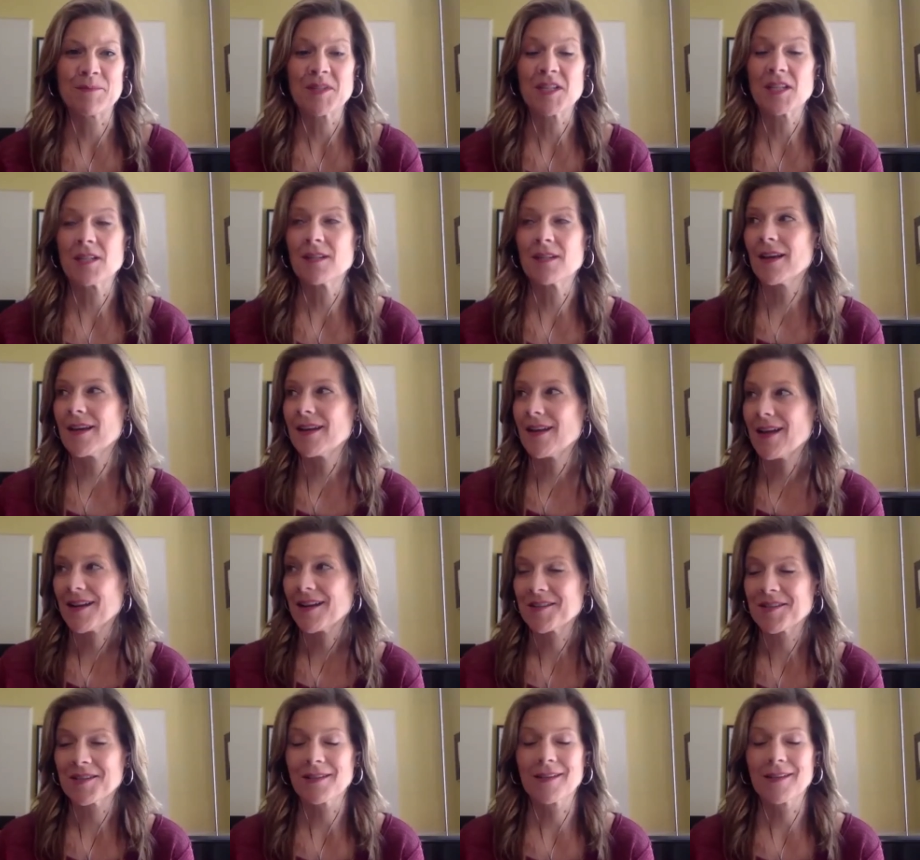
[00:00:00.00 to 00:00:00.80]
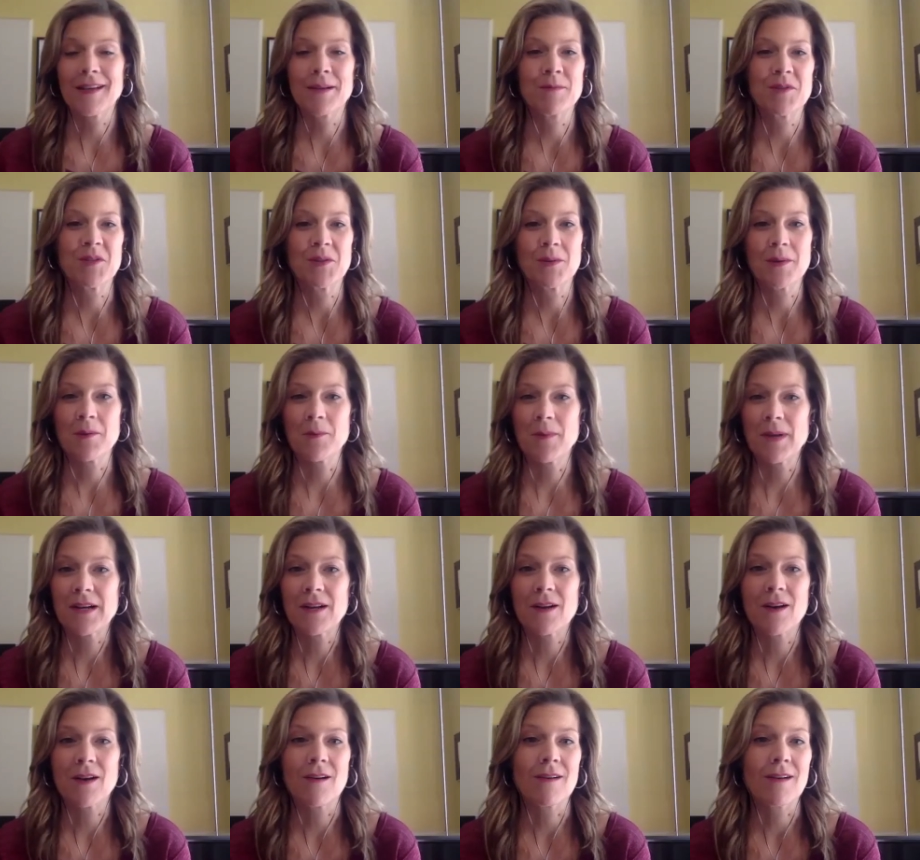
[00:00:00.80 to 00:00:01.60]
Tonight, actually, I'm doing
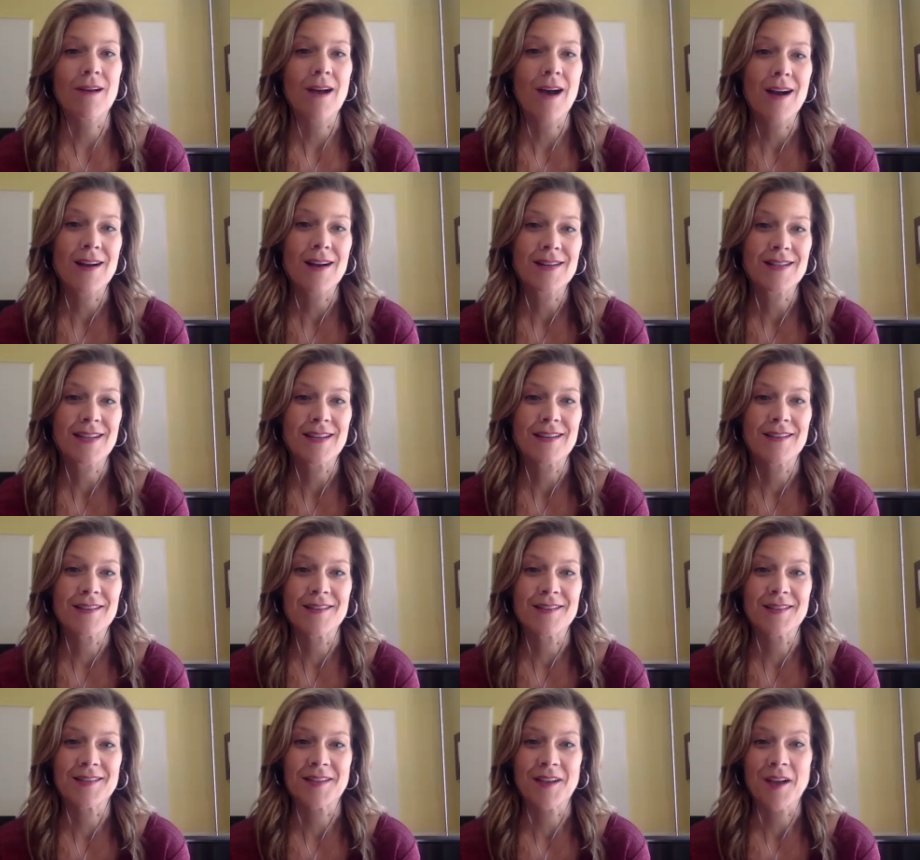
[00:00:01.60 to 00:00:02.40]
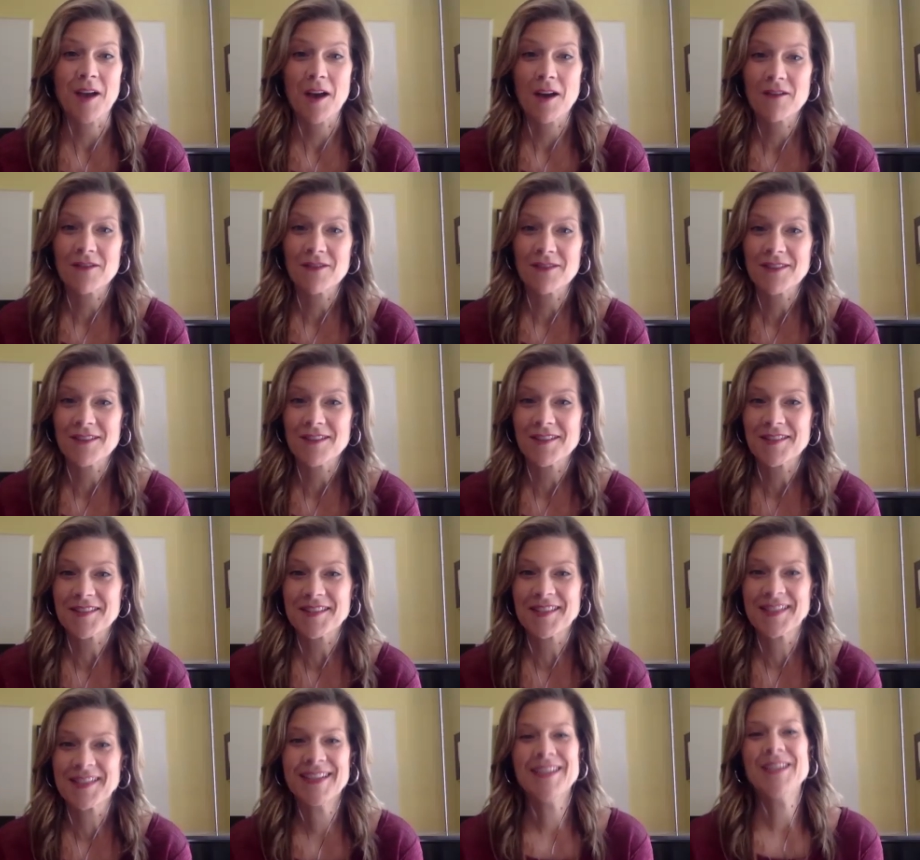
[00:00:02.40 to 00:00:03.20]
one called Cocktails and
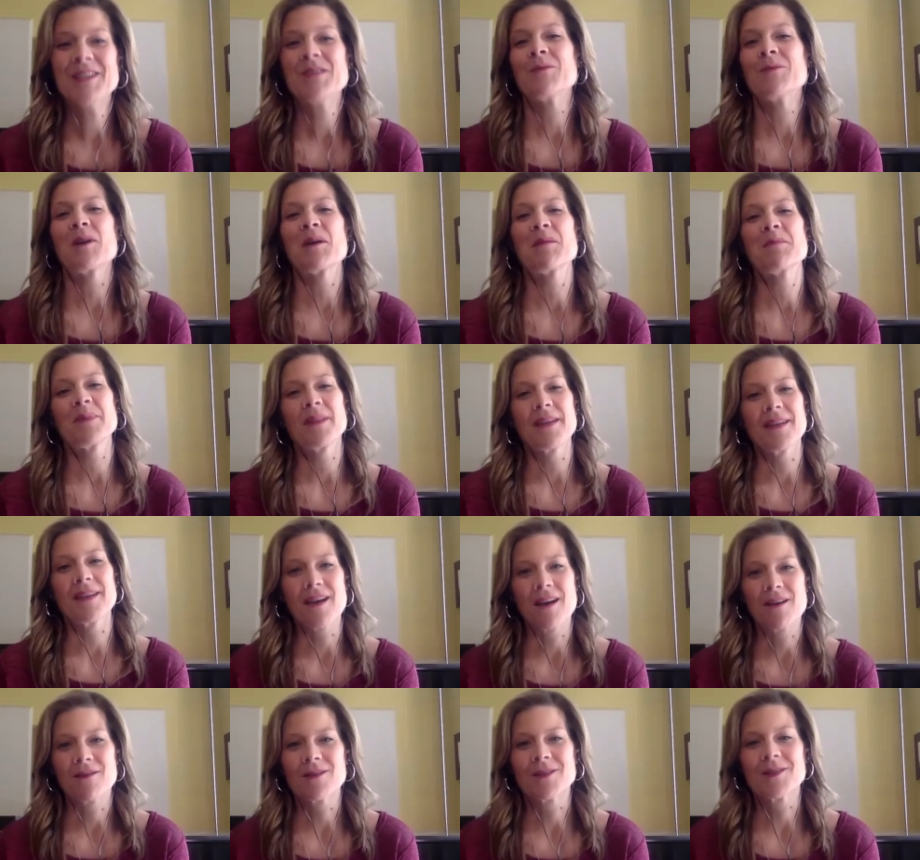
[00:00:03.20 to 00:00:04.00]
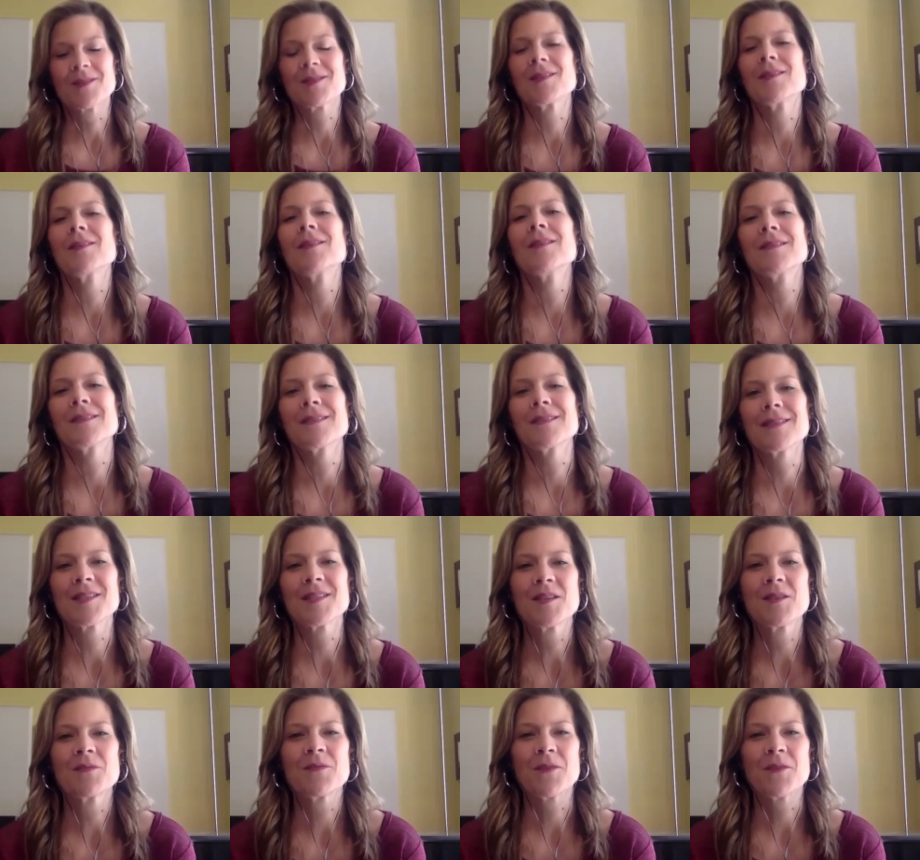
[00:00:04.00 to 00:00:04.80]
Covers, where I play cover
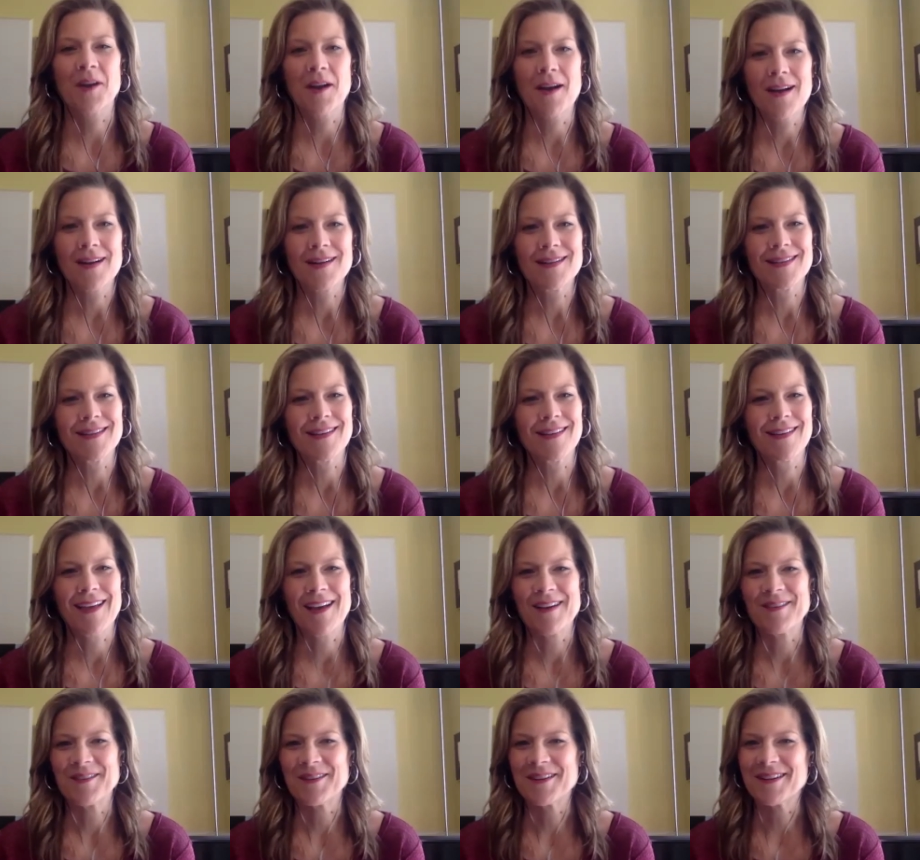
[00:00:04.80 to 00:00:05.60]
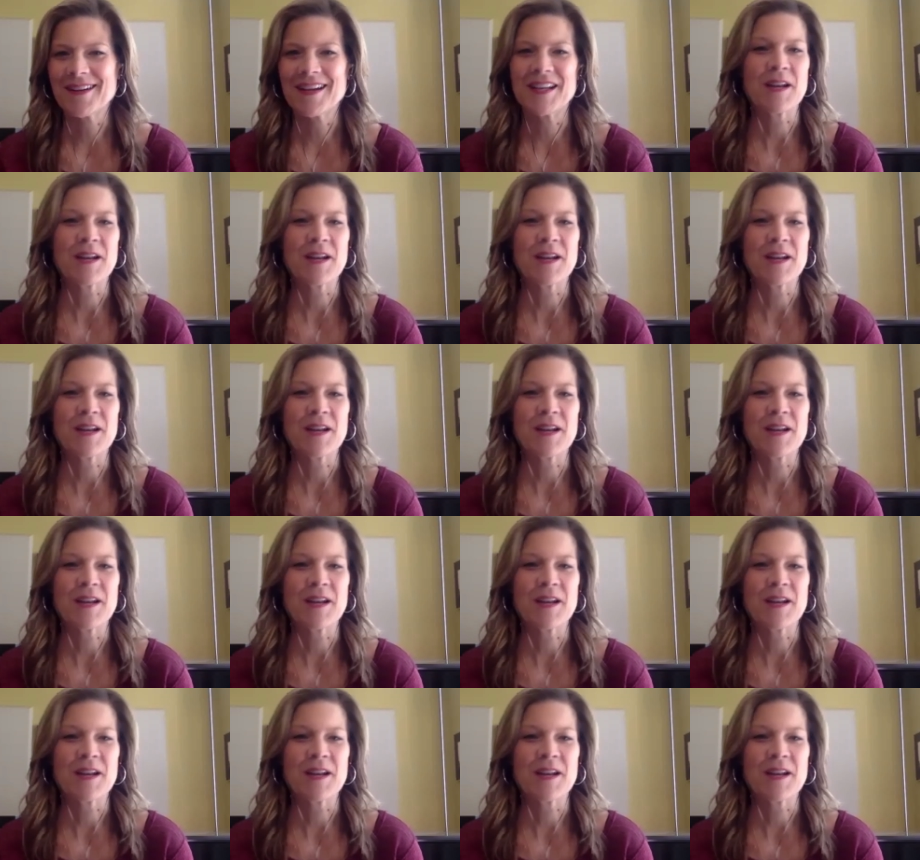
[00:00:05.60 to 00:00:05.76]
songs for cocktail hour.